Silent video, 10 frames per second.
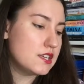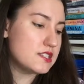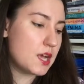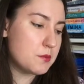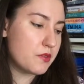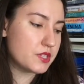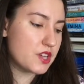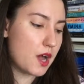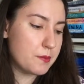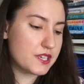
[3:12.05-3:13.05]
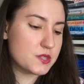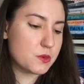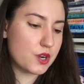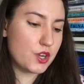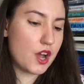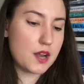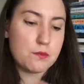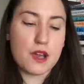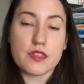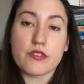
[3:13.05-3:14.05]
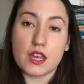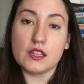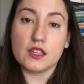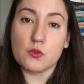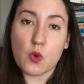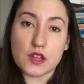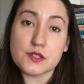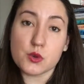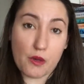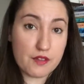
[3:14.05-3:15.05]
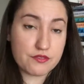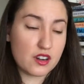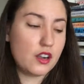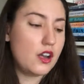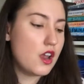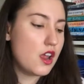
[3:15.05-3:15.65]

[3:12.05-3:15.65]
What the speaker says: Some of the topics were not my thing whatsoever.